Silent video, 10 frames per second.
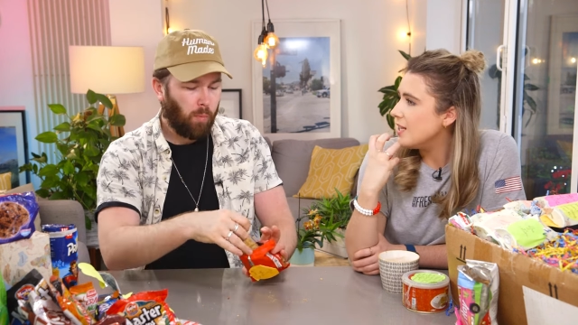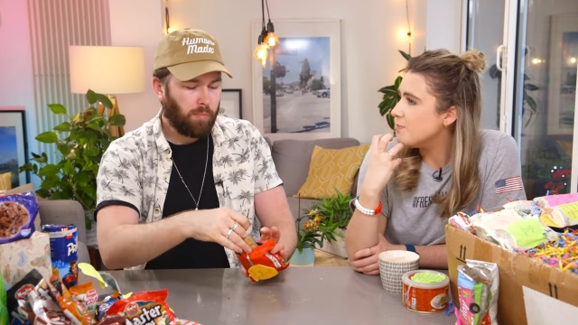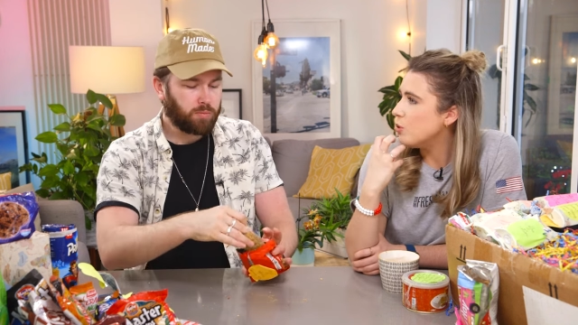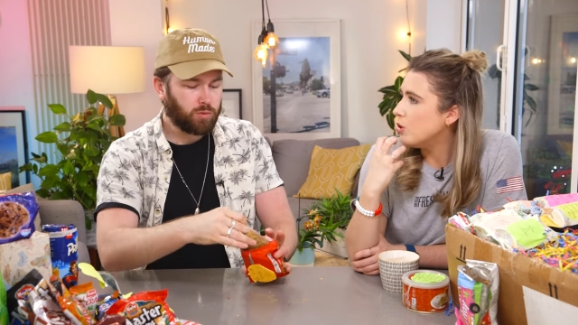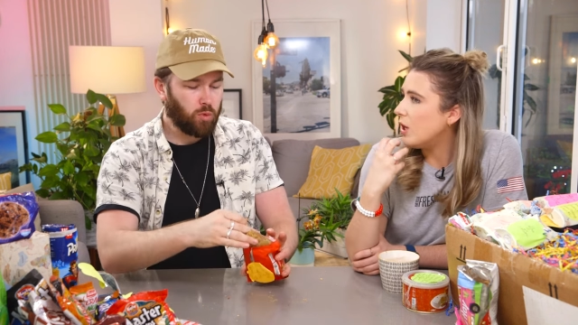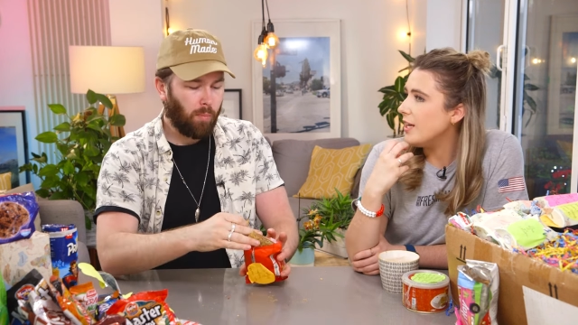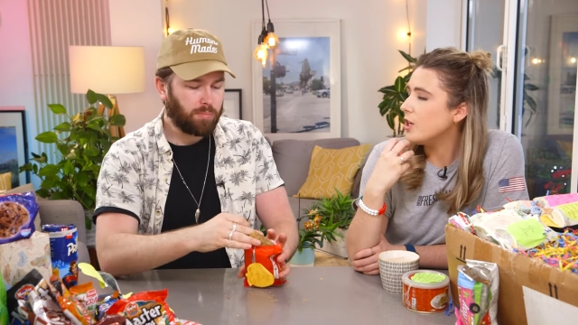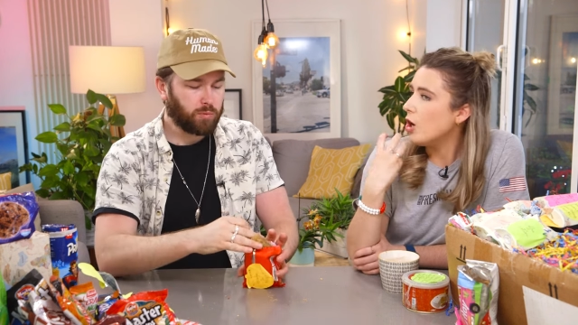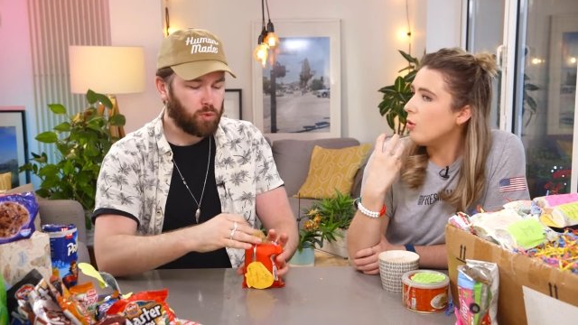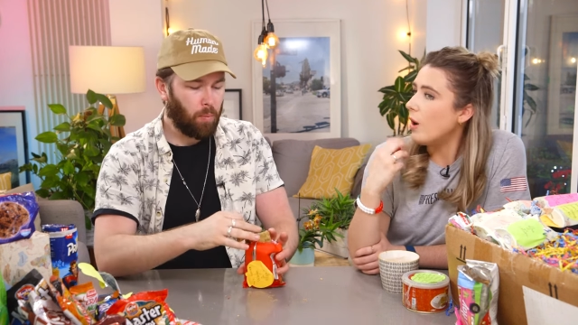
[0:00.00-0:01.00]
Speaker 1: is more like
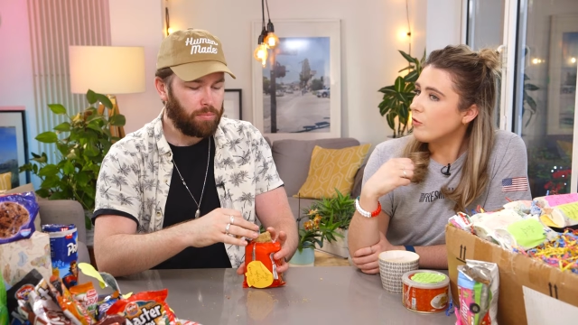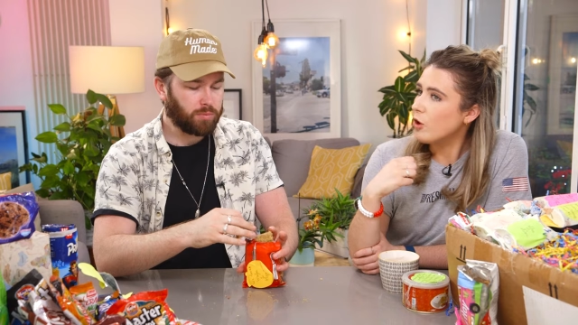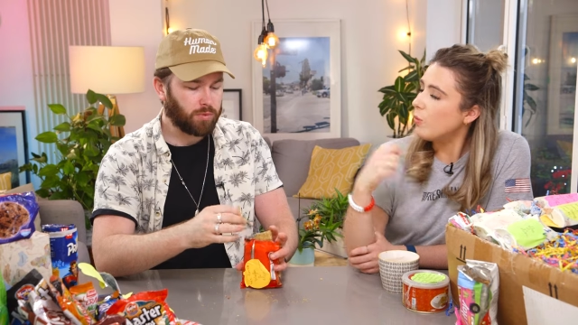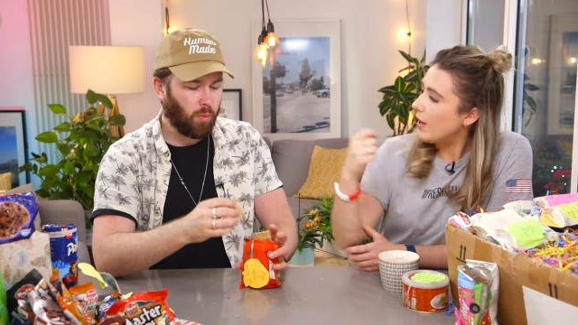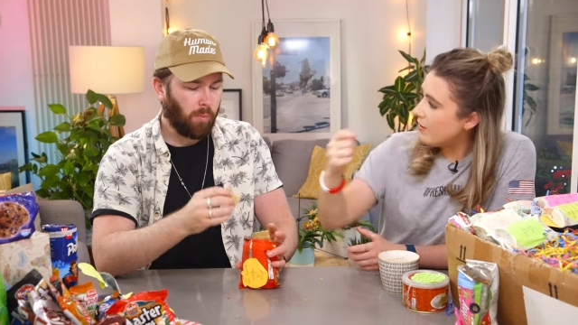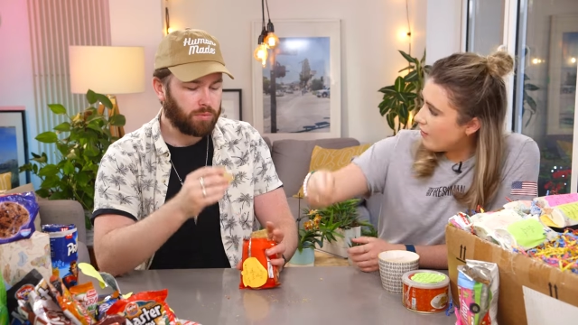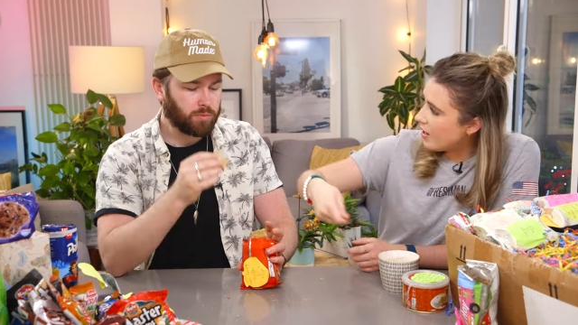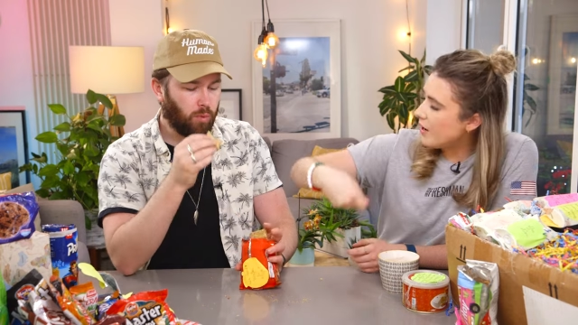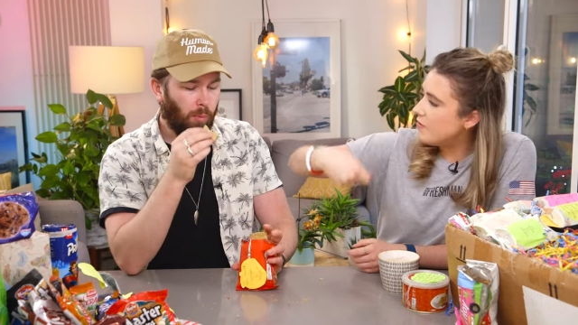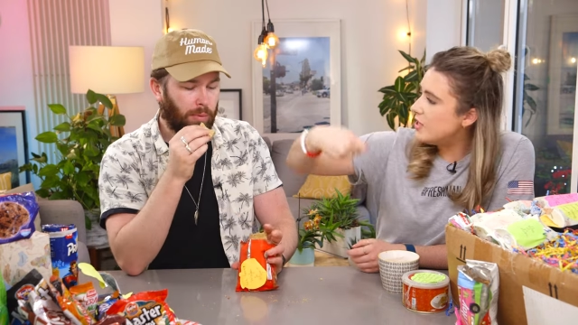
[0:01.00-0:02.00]
oh I've got a wafer
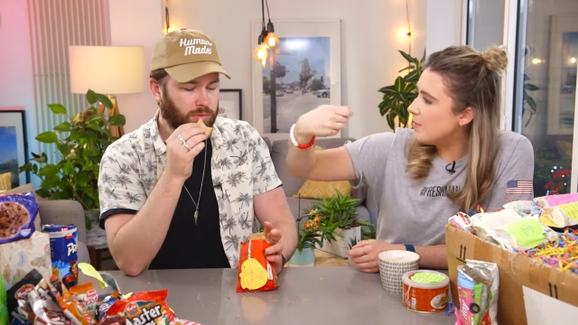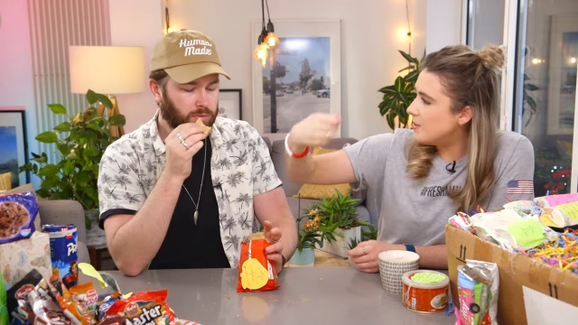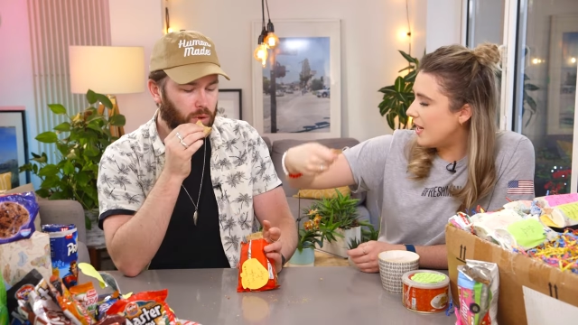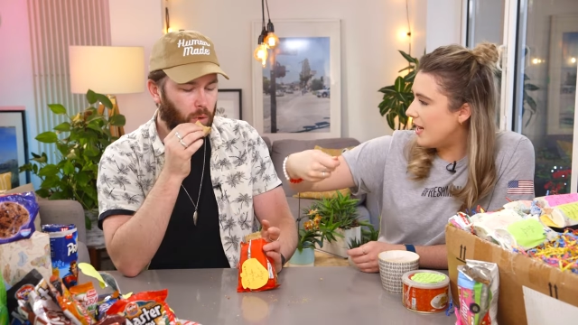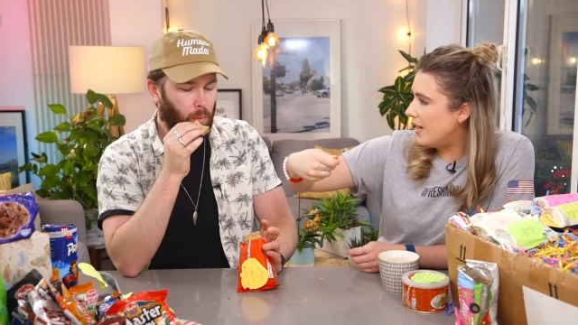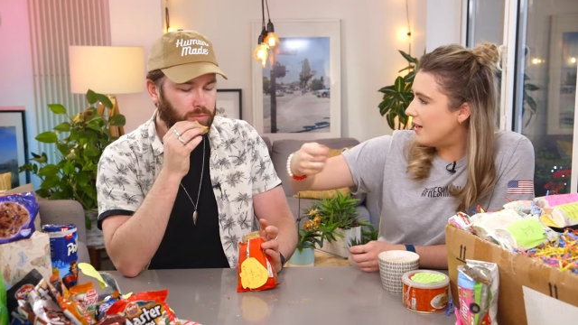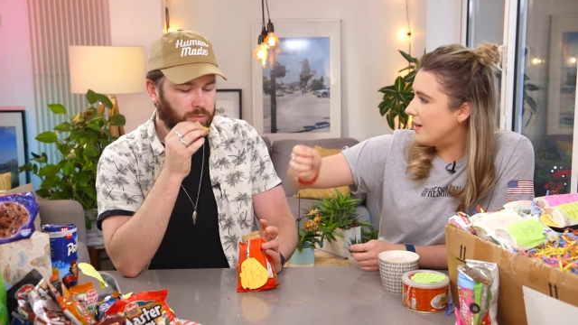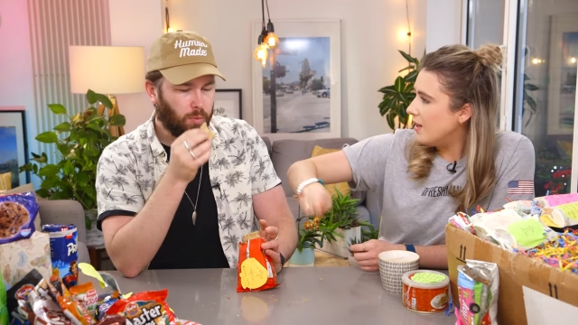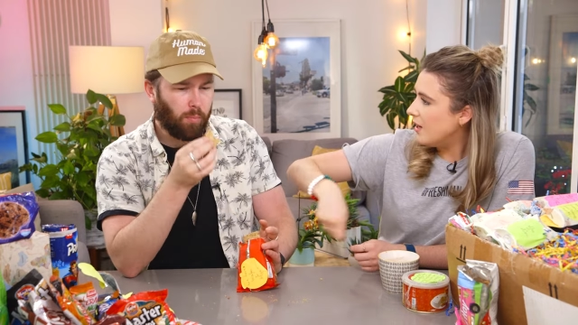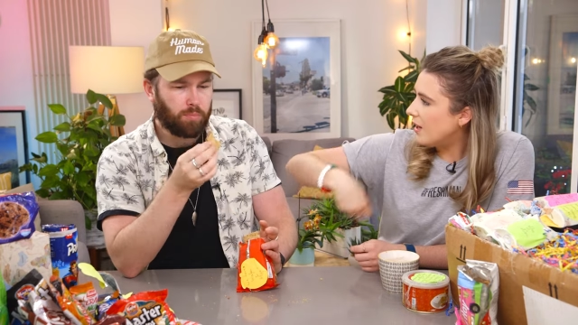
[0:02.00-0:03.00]
and I've dipped it in
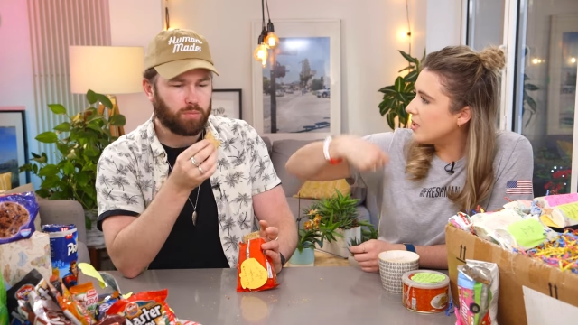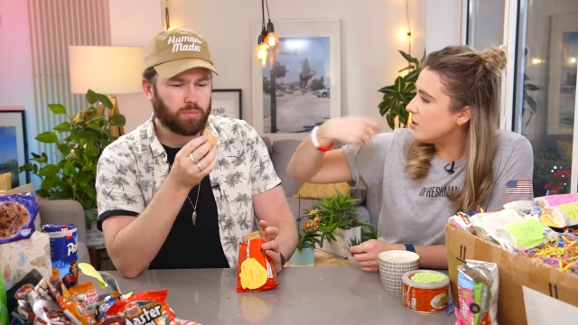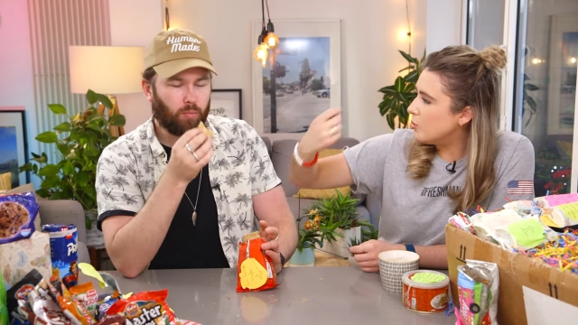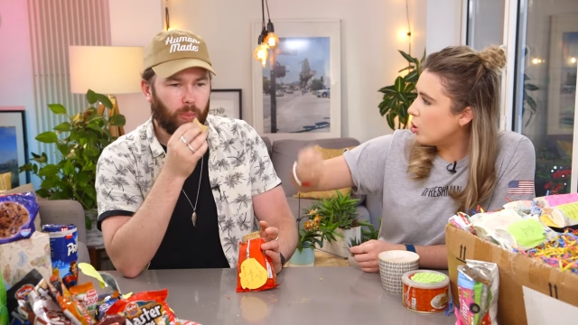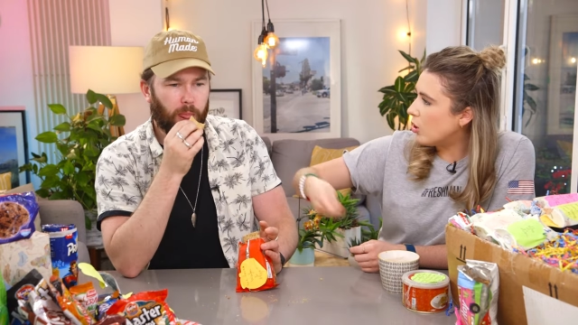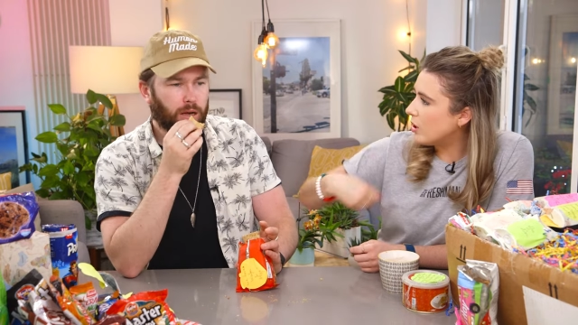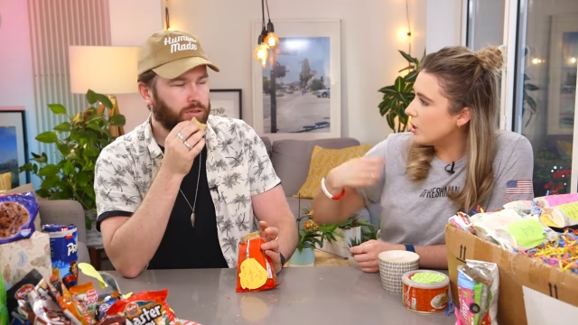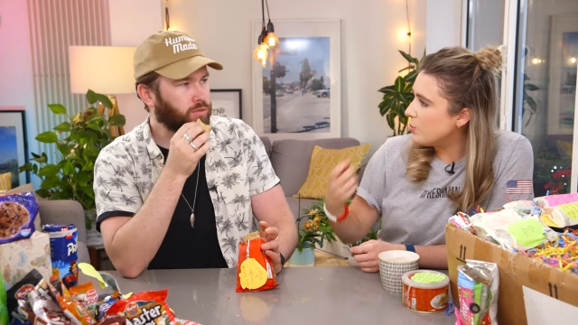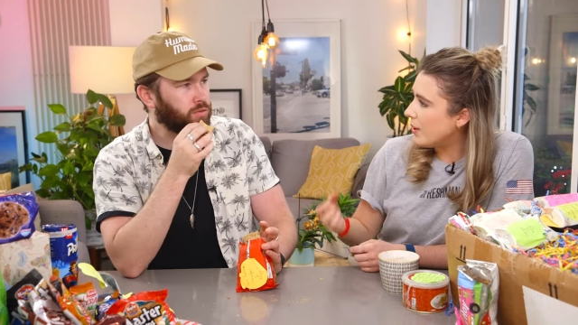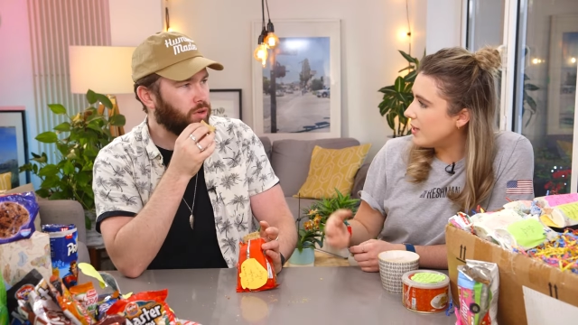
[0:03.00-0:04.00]
mm. like some mm. chocolate
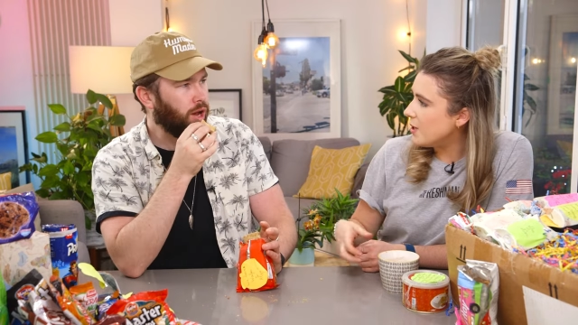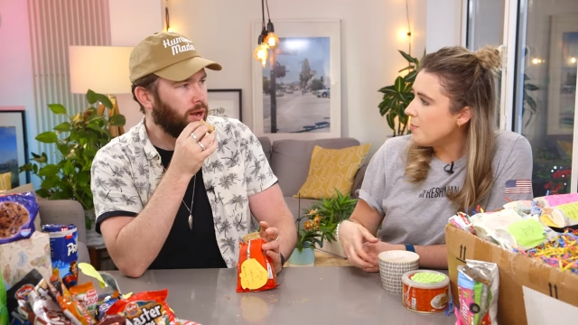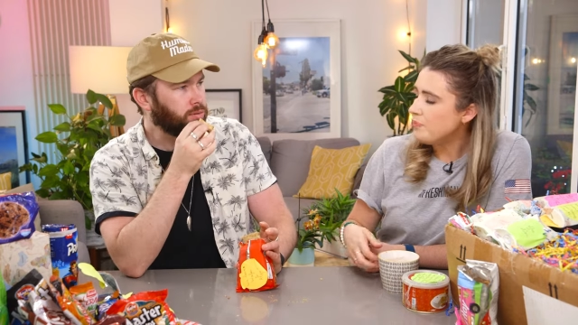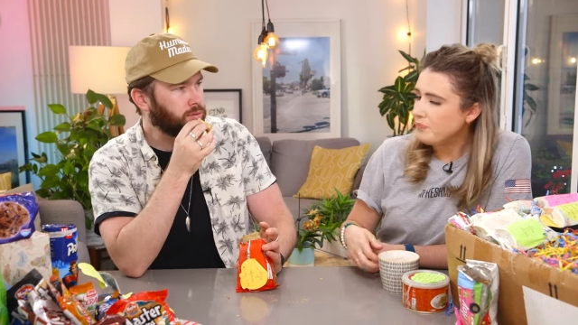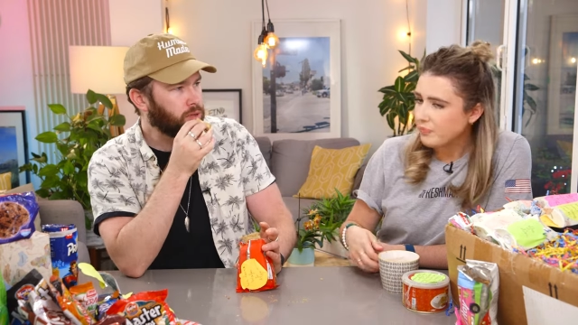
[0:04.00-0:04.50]
spread. Yeah.